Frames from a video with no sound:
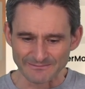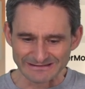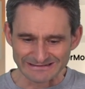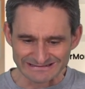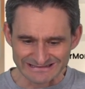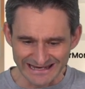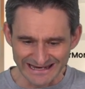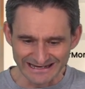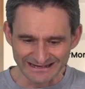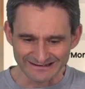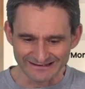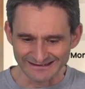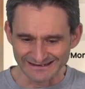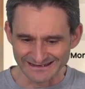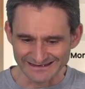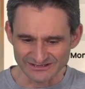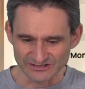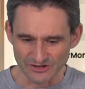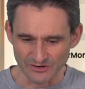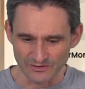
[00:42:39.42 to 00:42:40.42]
Data
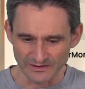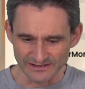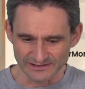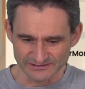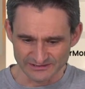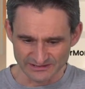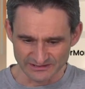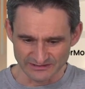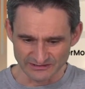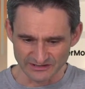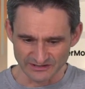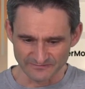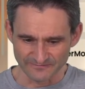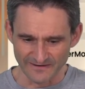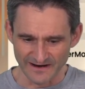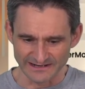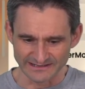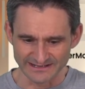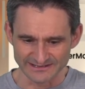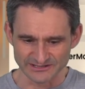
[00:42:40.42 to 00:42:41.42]
is
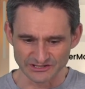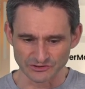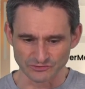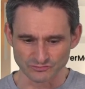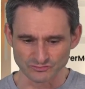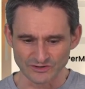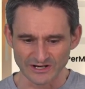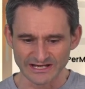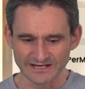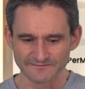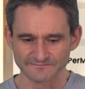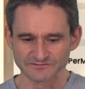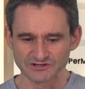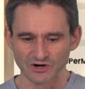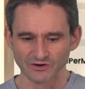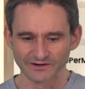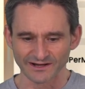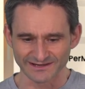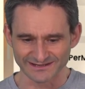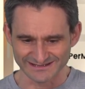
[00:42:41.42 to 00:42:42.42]
defined as an array of
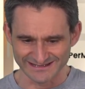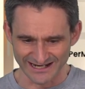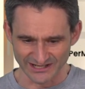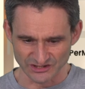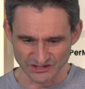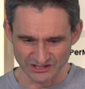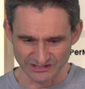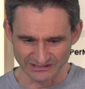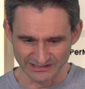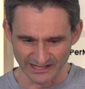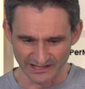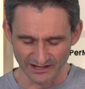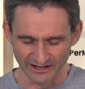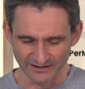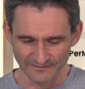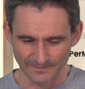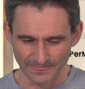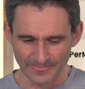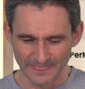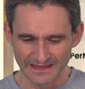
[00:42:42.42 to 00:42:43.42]
donut section
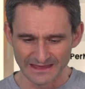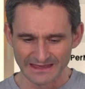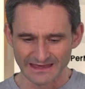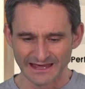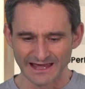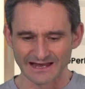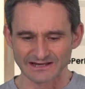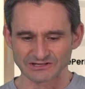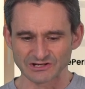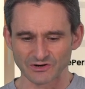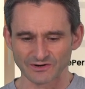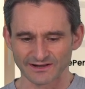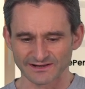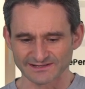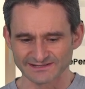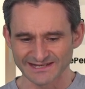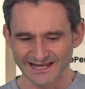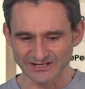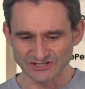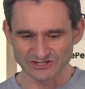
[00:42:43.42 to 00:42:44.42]
data. And donut
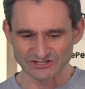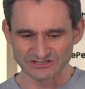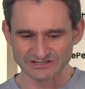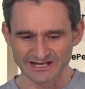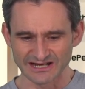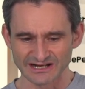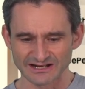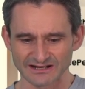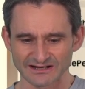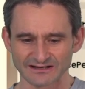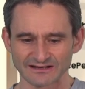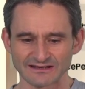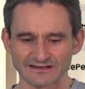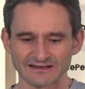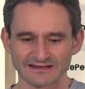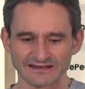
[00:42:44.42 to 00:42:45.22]
section data